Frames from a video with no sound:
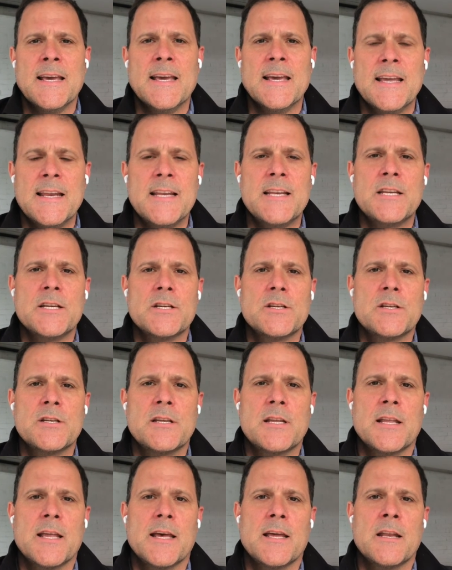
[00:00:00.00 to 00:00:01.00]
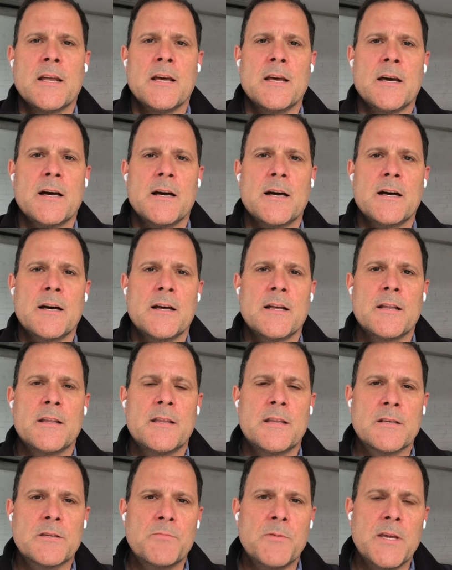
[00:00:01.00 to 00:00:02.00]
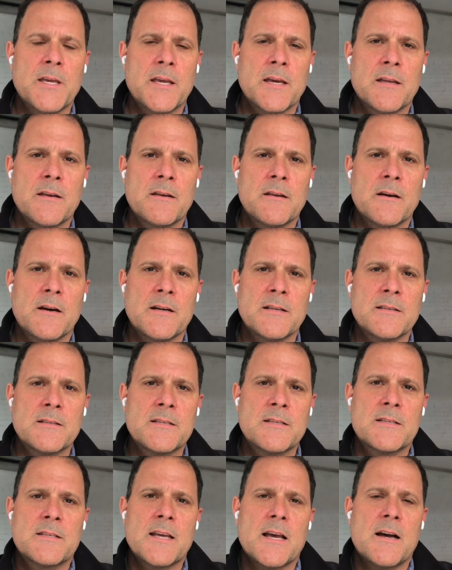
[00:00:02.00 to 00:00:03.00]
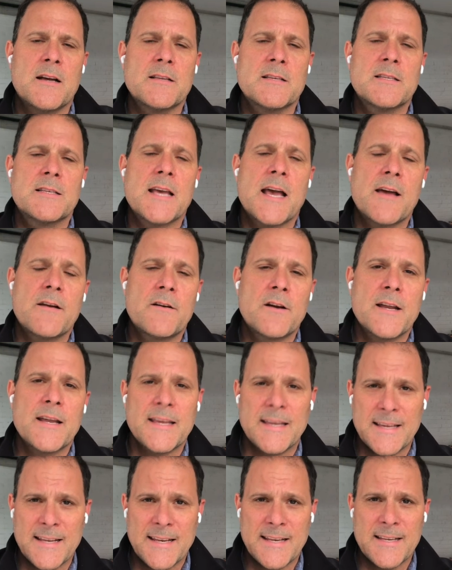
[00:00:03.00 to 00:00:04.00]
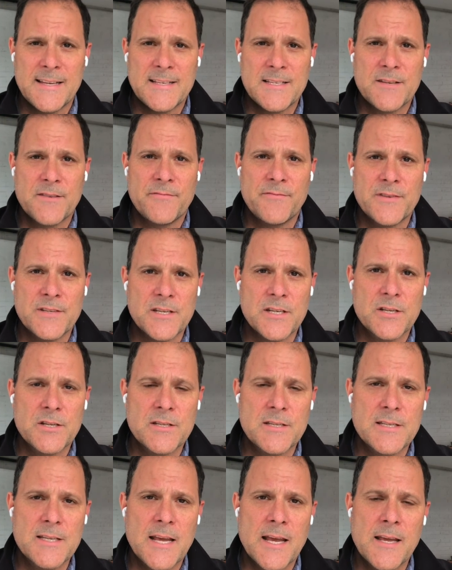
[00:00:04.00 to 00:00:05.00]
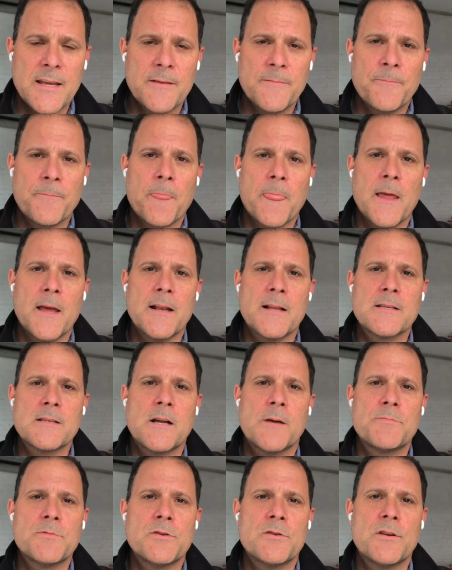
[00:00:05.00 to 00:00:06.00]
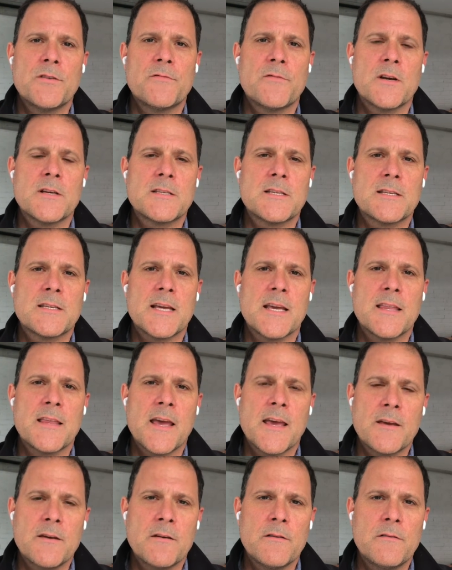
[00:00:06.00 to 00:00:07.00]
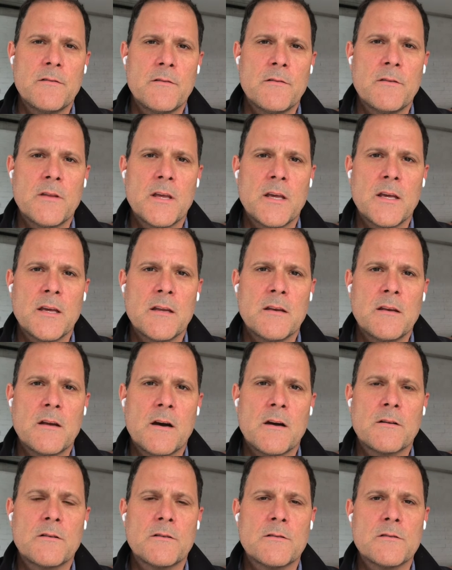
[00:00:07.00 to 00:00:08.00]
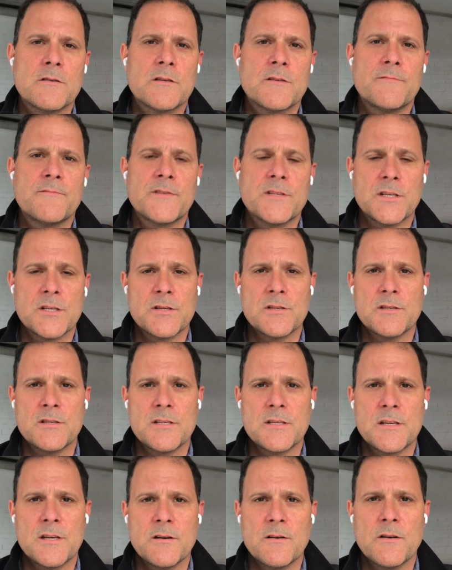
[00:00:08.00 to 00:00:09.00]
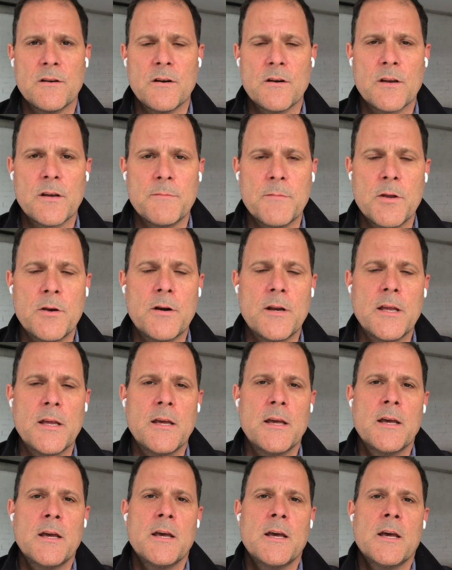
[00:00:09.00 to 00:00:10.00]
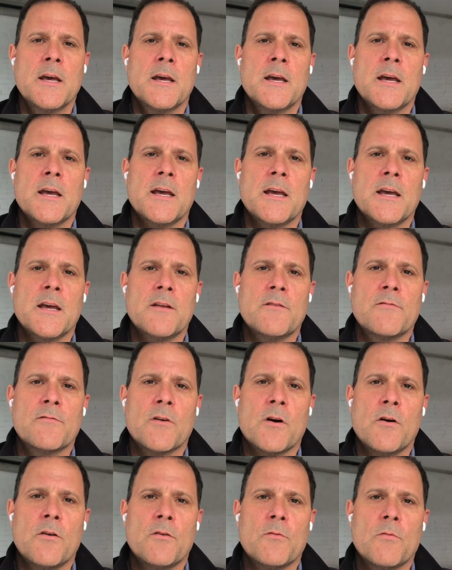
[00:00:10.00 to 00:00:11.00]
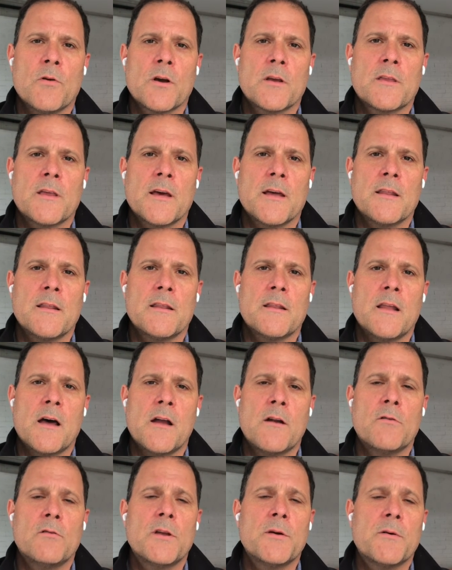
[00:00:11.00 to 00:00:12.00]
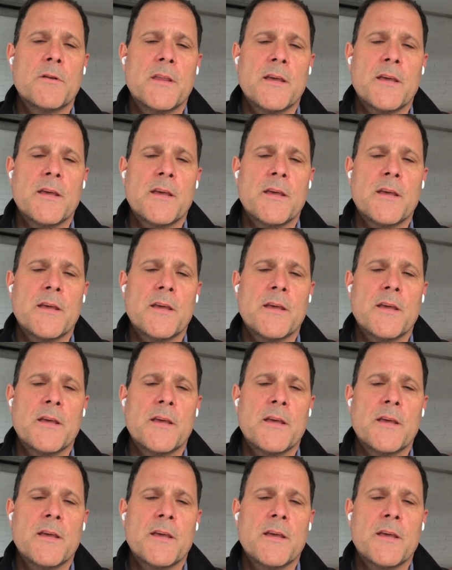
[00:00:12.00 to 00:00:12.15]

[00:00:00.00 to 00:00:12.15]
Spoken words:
In addition to that, this weekend on Saturday, it is Physicians Day, and it's an opportunity for us to say thank you to the doctors and physicians here in our community, and for all the work that, not only what